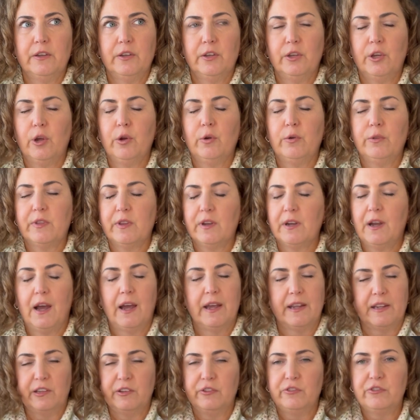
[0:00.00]
know that
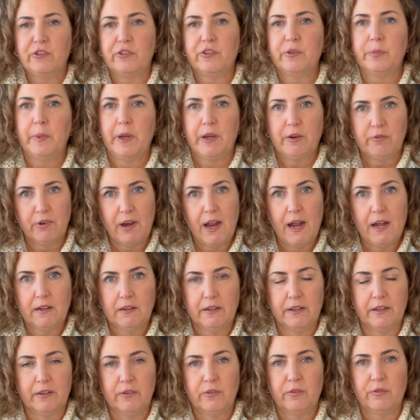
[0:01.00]
I could just make
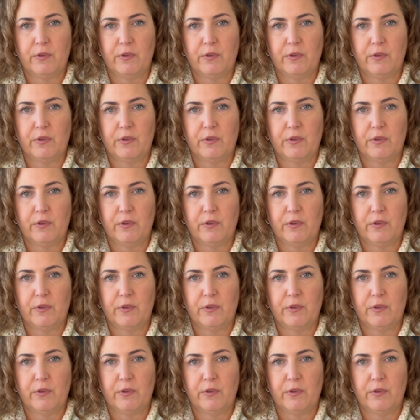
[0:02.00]
raglans